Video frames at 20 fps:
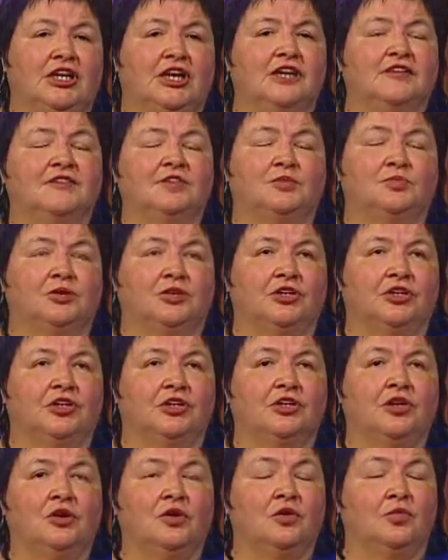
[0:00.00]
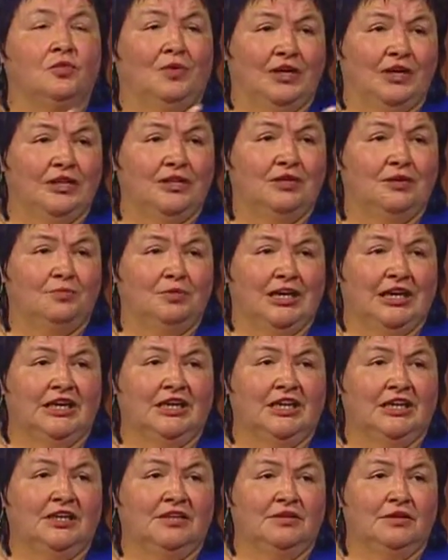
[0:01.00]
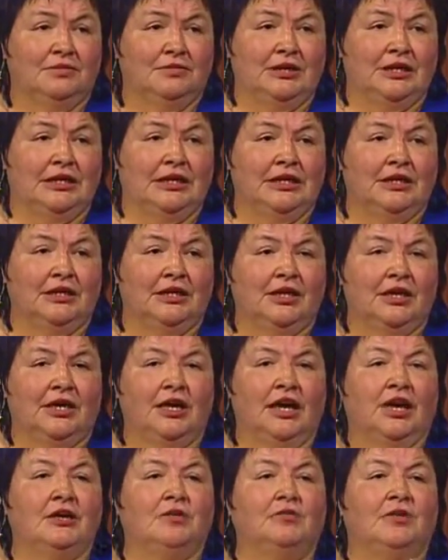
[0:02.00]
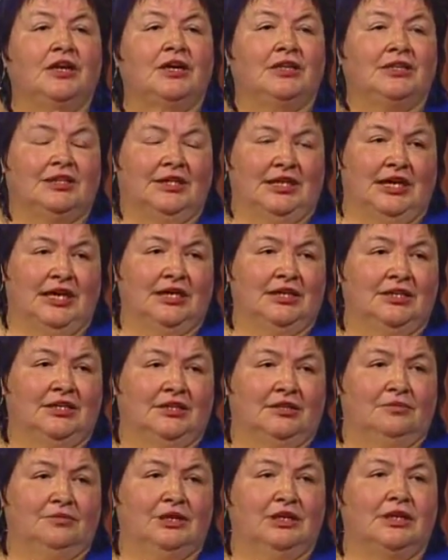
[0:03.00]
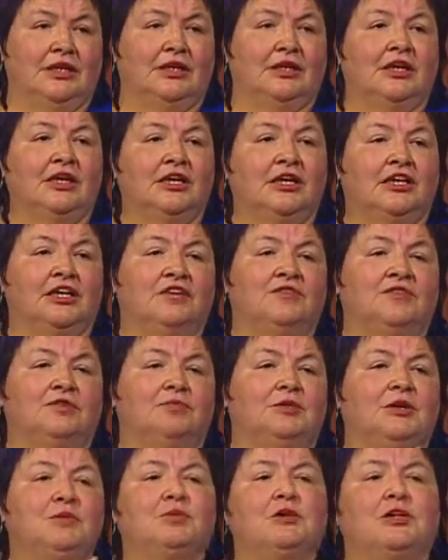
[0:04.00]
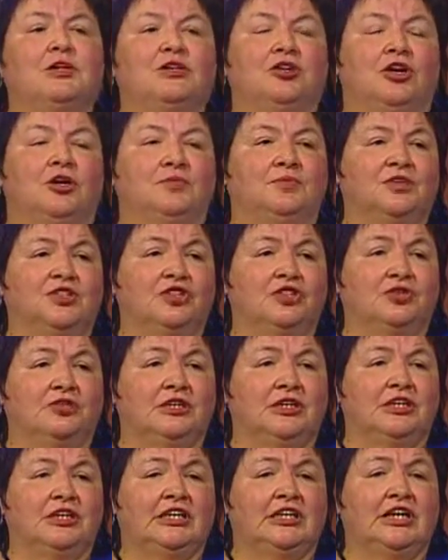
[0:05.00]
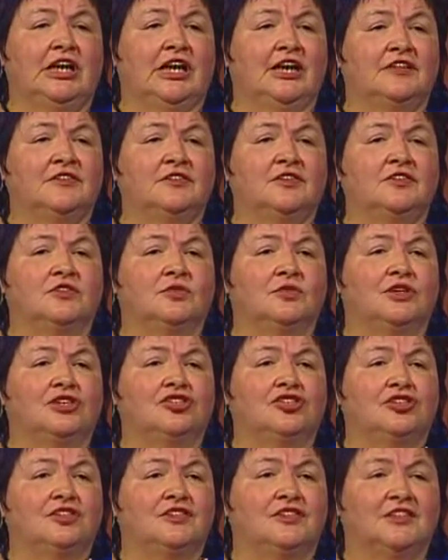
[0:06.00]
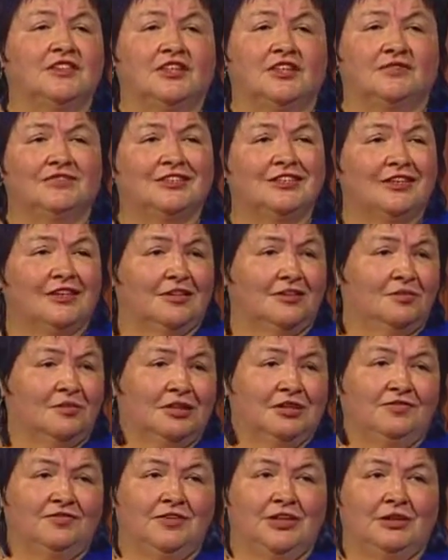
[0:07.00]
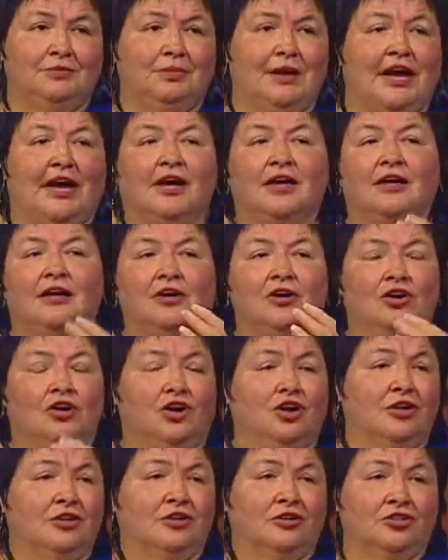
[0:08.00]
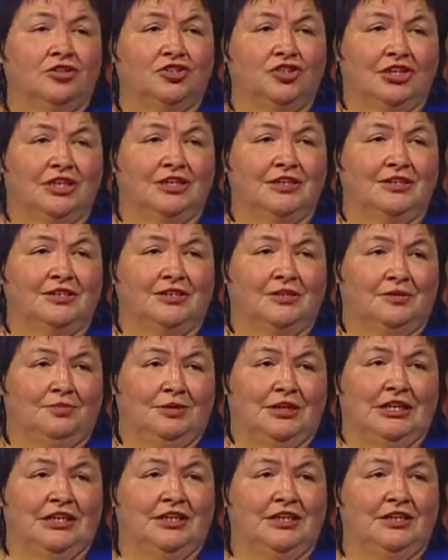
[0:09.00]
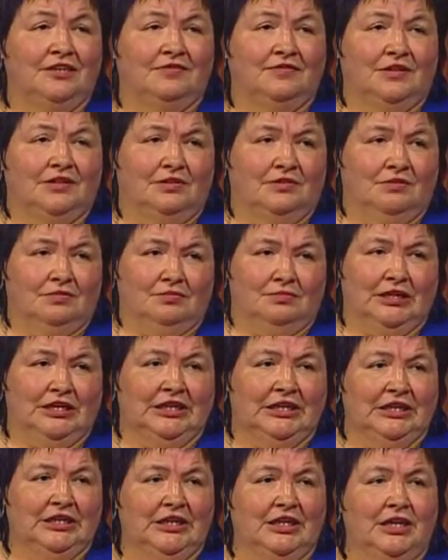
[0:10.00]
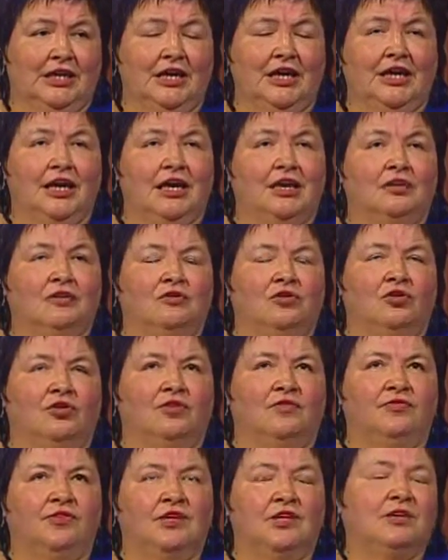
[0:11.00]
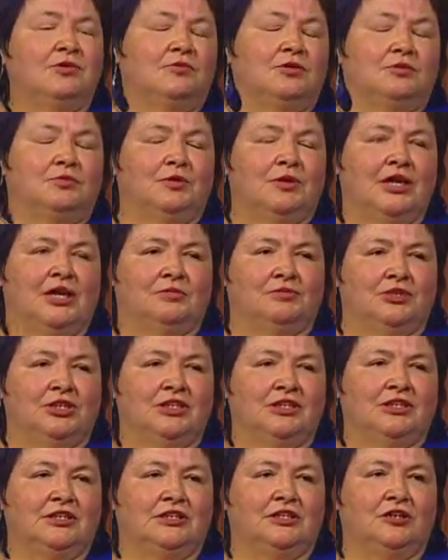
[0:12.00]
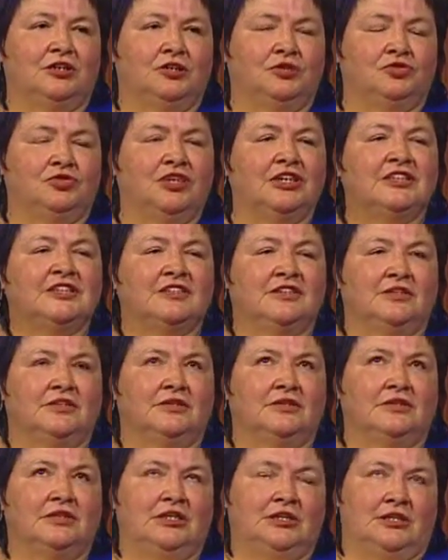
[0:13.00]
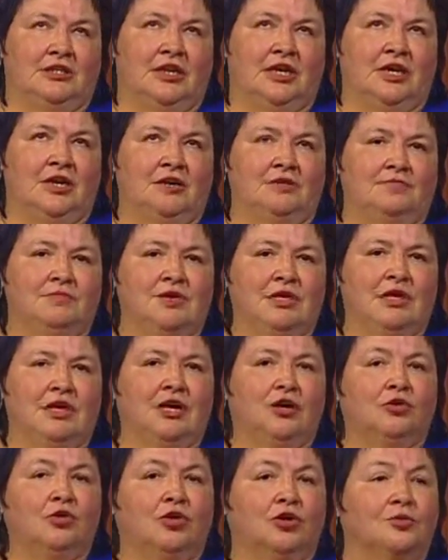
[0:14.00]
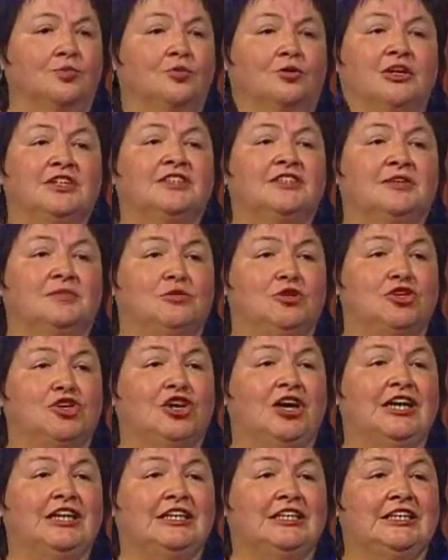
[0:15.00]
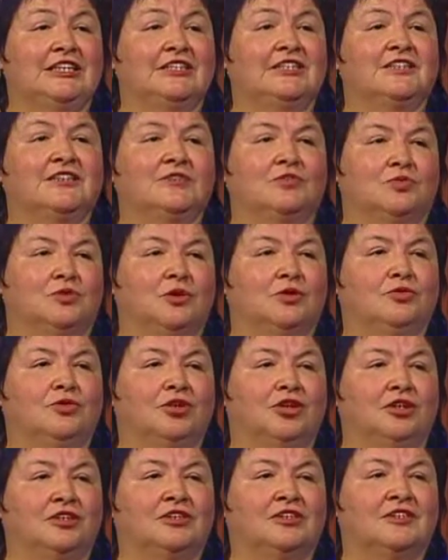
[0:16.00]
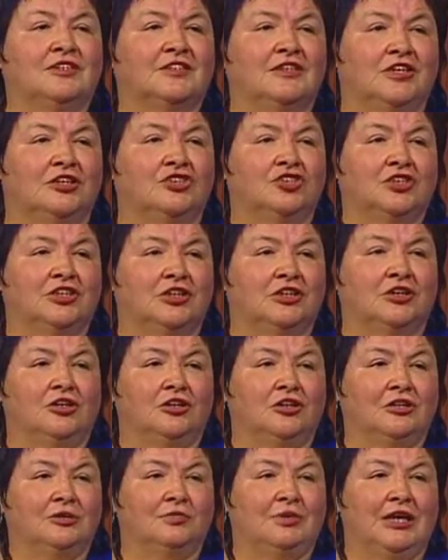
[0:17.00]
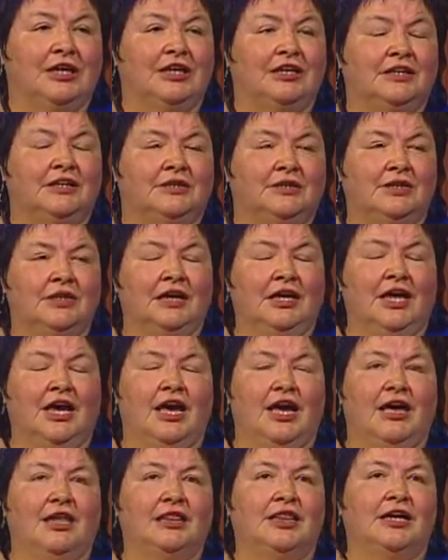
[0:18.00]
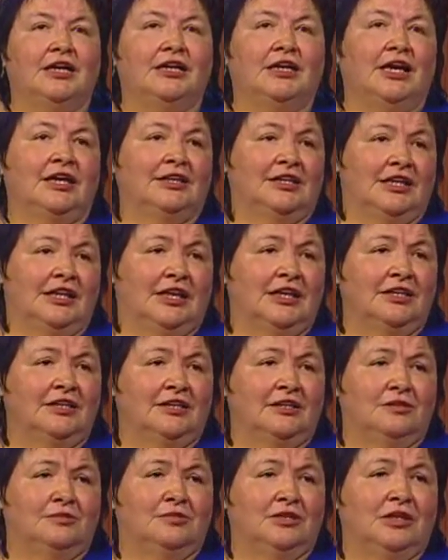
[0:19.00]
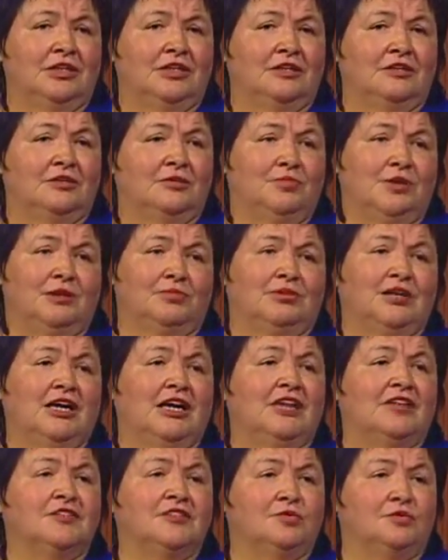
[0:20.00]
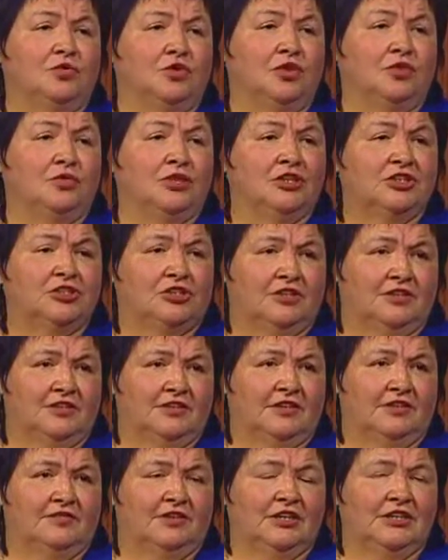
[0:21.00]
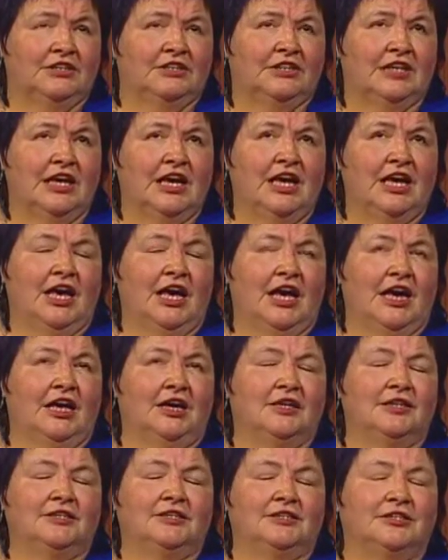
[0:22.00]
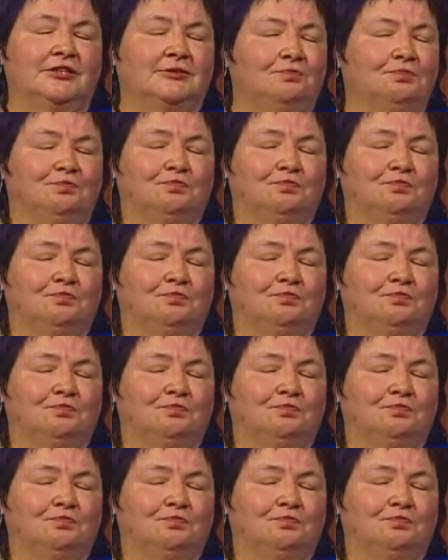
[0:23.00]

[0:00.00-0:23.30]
answer period one in the beginning of the meeting and one at the end of the meeting, giving people an opportunity to ask us questions and give us a little bit of feedback on our agenda at the beginning of the meeting. And hopefully, we'll be able to address and um, incorporate some of their ideas throughout our discussion and our debate. And then at the end of the meeting, to be able to ask more questions of us. And